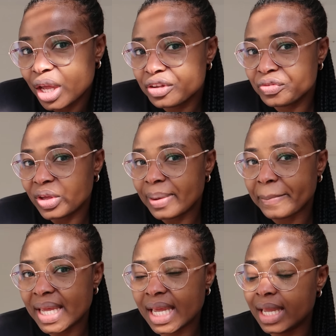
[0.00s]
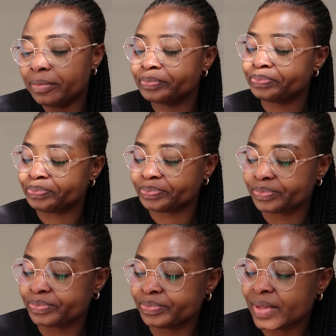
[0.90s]
if you are me
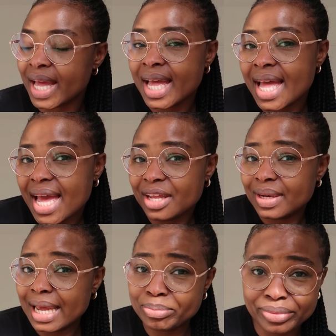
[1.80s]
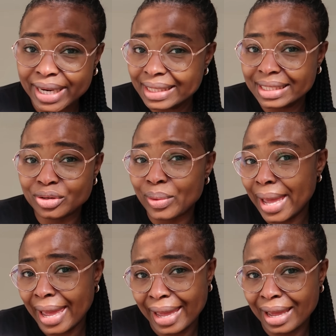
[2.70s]
and you like braiding your
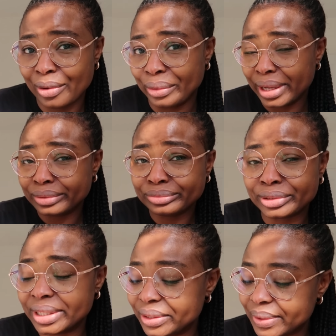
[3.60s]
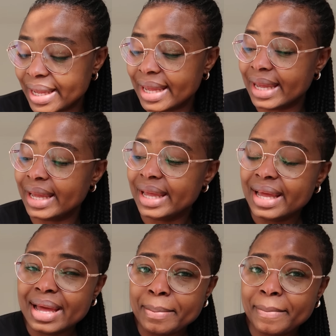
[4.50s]
hair or coloring your hair,
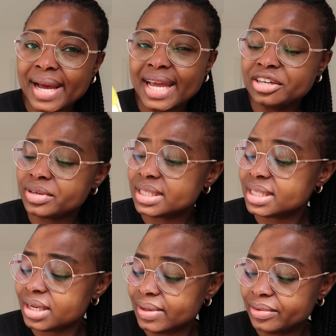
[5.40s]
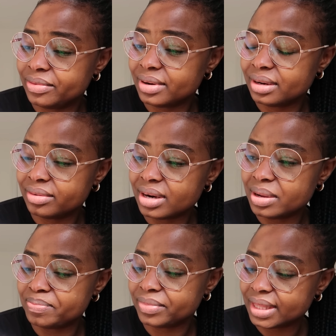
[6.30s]
my hairdresser
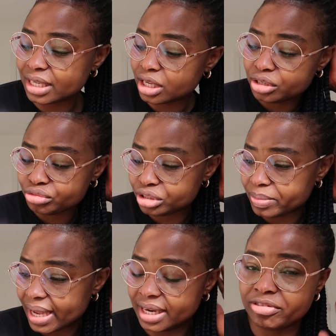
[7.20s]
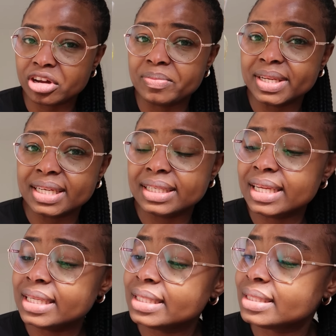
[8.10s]
that can read my hair, they recommended
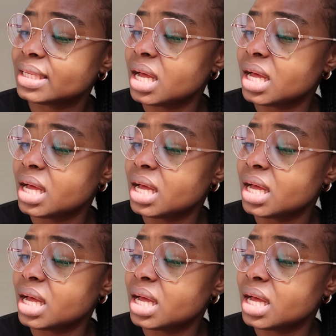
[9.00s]
this